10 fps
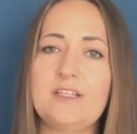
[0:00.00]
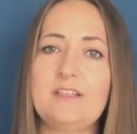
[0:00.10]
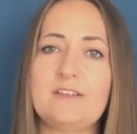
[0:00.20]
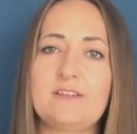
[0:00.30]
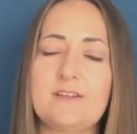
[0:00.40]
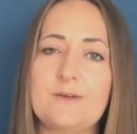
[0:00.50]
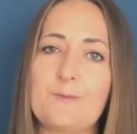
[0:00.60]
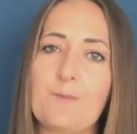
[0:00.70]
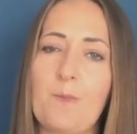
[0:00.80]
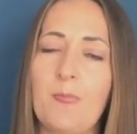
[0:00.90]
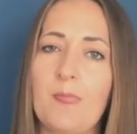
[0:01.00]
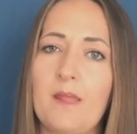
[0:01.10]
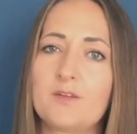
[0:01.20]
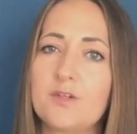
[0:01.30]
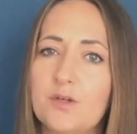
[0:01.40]
in
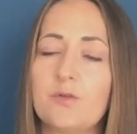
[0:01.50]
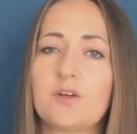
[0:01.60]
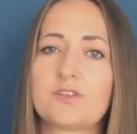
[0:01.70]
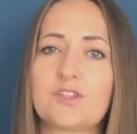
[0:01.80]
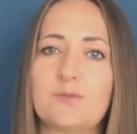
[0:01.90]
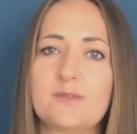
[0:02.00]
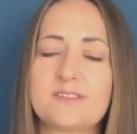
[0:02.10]
to your workshop.